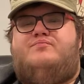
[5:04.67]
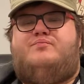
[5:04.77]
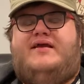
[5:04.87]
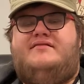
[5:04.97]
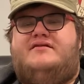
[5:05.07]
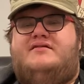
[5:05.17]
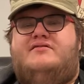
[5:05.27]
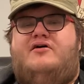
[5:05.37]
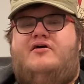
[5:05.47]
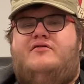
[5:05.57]
basically
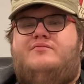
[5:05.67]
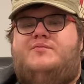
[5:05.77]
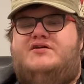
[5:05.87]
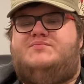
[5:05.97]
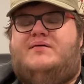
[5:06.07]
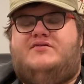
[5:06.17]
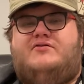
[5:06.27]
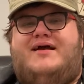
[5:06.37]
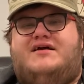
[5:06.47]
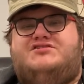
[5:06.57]
all SpongeBob's
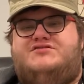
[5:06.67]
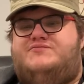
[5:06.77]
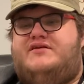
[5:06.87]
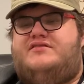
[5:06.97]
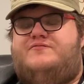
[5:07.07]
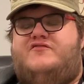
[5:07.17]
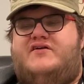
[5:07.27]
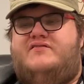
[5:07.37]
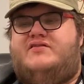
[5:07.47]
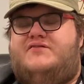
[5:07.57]
interactions with the
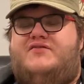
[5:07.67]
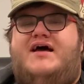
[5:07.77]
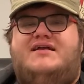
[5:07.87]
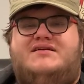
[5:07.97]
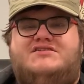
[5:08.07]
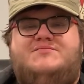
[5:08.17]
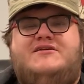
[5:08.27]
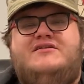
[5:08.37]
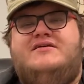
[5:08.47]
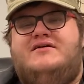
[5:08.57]
Flying
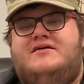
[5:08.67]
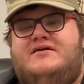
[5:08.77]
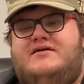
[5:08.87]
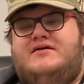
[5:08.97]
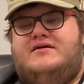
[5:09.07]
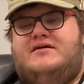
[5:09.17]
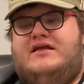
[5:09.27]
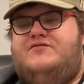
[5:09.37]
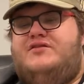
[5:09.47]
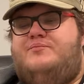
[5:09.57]
Dutchman.
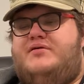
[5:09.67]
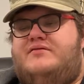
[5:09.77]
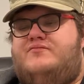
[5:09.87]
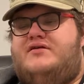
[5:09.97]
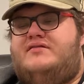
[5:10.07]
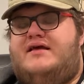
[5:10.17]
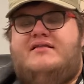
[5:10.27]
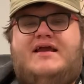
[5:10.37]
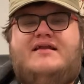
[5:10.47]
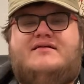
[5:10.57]
Even the bit with
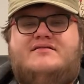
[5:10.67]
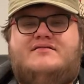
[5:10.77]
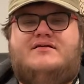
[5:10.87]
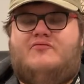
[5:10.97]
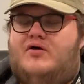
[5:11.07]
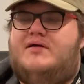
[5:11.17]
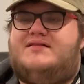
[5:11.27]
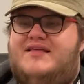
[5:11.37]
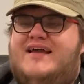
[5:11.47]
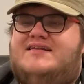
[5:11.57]

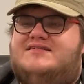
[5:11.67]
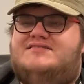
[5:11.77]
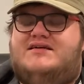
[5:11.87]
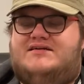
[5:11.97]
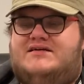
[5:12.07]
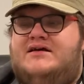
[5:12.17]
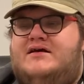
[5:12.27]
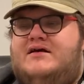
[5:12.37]
Atlantic City.